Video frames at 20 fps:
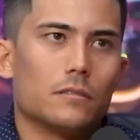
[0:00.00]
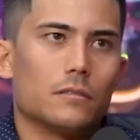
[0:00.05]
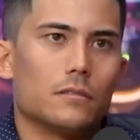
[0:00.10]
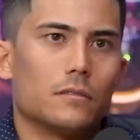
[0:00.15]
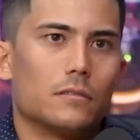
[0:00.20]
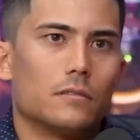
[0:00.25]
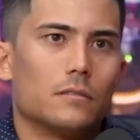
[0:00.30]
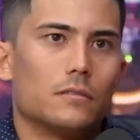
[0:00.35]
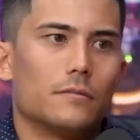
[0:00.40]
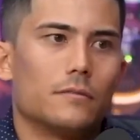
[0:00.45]

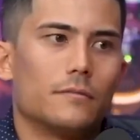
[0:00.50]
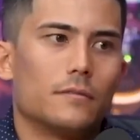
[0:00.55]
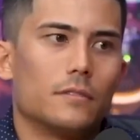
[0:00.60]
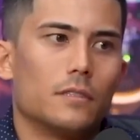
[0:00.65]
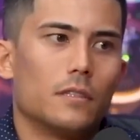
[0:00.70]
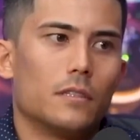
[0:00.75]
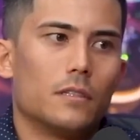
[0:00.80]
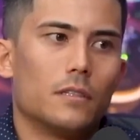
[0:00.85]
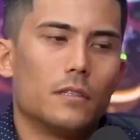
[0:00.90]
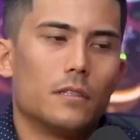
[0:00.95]
making home
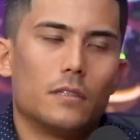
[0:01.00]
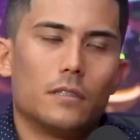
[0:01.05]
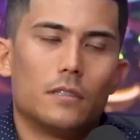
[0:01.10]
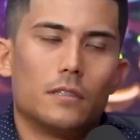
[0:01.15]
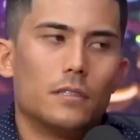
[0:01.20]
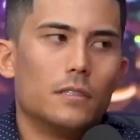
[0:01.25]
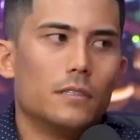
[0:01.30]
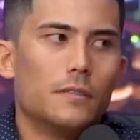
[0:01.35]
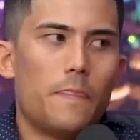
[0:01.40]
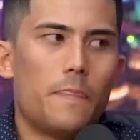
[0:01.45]
videos, like
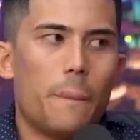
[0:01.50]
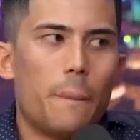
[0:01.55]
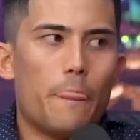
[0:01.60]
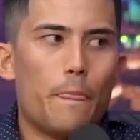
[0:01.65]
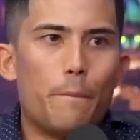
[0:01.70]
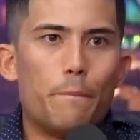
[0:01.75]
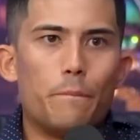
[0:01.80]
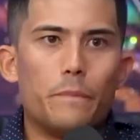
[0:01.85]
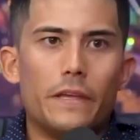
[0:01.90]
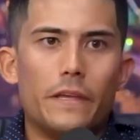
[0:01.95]
just
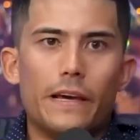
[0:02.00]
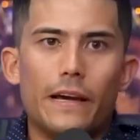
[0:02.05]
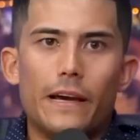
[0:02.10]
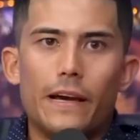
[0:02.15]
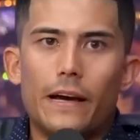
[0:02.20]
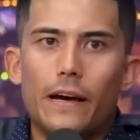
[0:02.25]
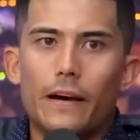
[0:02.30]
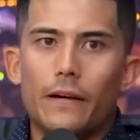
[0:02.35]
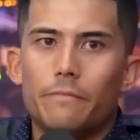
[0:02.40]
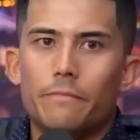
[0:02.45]
something.
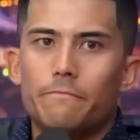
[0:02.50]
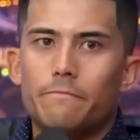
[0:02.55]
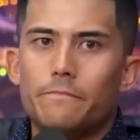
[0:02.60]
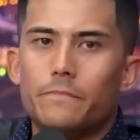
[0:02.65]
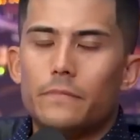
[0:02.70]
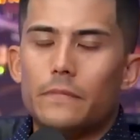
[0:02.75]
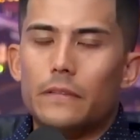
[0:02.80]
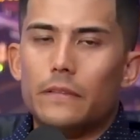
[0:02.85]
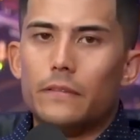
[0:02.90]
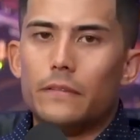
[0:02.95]
Yeah.
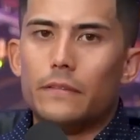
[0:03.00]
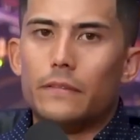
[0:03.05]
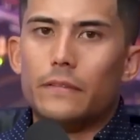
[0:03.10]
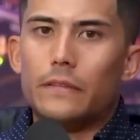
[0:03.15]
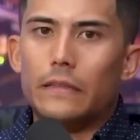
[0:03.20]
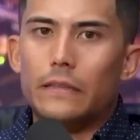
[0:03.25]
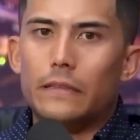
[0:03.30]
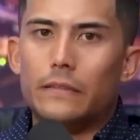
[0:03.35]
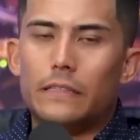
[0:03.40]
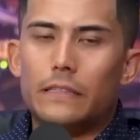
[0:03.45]

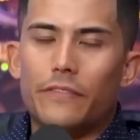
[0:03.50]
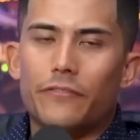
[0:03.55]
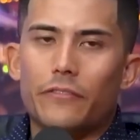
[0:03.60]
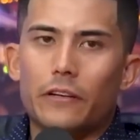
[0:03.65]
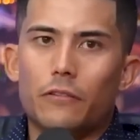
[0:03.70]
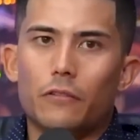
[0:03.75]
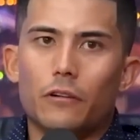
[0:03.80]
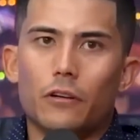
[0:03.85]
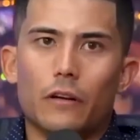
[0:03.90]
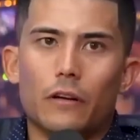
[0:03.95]
But
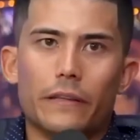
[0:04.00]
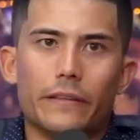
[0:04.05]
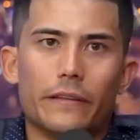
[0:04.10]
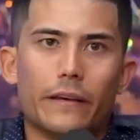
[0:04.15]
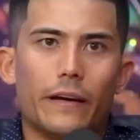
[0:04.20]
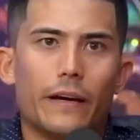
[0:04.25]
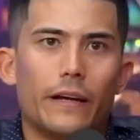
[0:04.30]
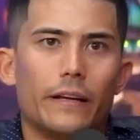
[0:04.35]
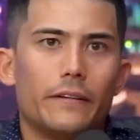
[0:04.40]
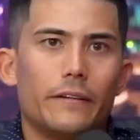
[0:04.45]
definitely regret
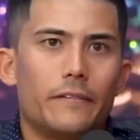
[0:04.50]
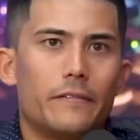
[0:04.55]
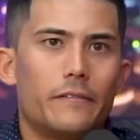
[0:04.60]
that.